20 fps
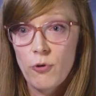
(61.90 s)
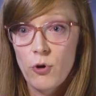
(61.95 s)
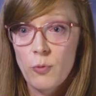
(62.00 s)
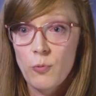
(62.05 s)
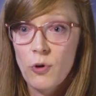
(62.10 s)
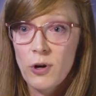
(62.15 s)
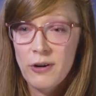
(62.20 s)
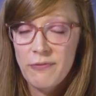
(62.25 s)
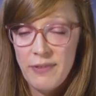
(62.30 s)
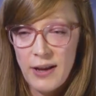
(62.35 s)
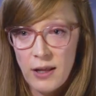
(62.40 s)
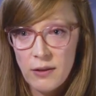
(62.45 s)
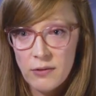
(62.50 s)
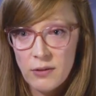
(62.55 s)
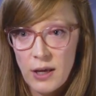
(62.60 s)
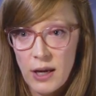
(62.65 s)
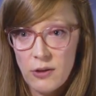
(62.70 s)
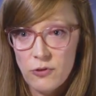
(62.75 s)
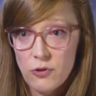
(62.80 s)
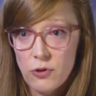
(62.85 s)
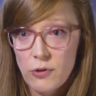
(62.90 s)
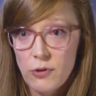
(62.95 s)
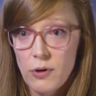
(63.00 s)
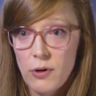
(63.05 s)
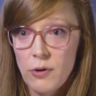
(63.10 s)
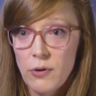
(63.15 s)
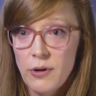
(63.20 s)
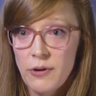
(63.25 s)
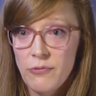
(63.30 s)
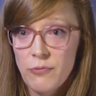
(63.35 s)
For more advanced cancer,
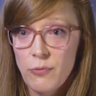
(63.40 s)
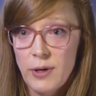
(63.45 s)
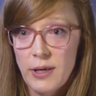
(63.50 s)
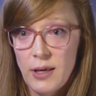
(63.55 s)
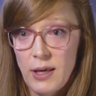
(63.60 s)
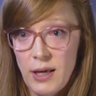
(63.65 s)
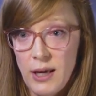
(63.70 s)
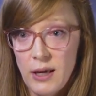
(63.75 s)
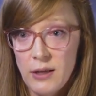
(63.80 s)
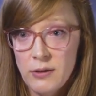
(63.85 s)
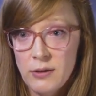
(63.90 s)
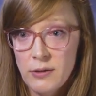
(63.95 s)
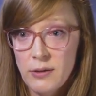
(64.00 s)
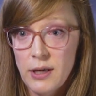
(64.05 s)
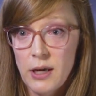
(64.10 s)
though, if we can't